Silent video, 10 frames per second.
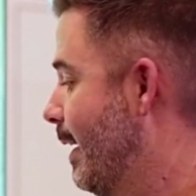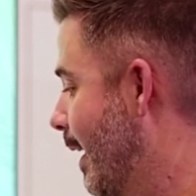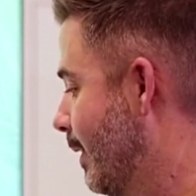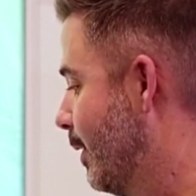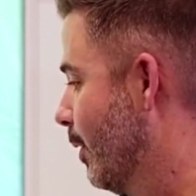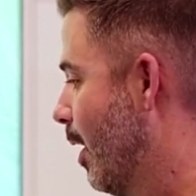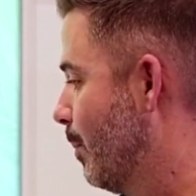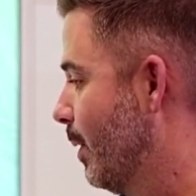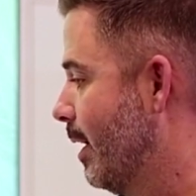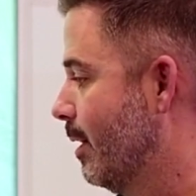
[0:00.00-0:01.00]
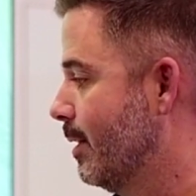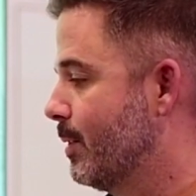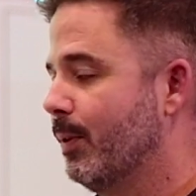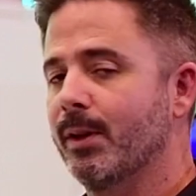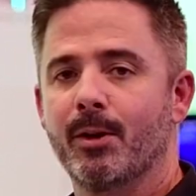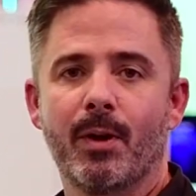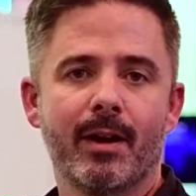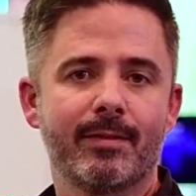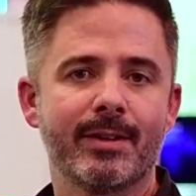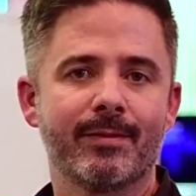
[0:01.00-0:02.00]
and that your operator is fully
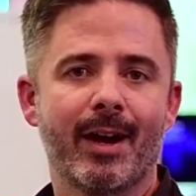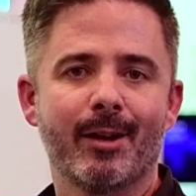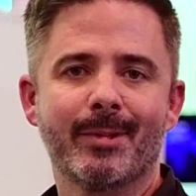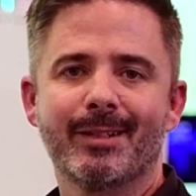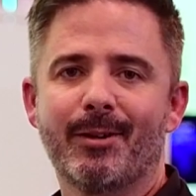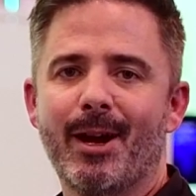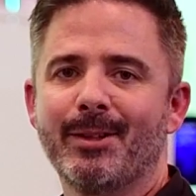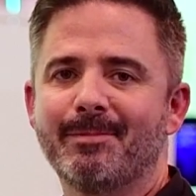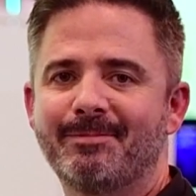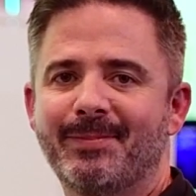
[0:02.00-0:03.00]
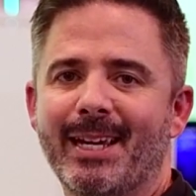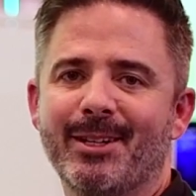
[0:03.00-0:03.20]
aware of the environment around them. Thank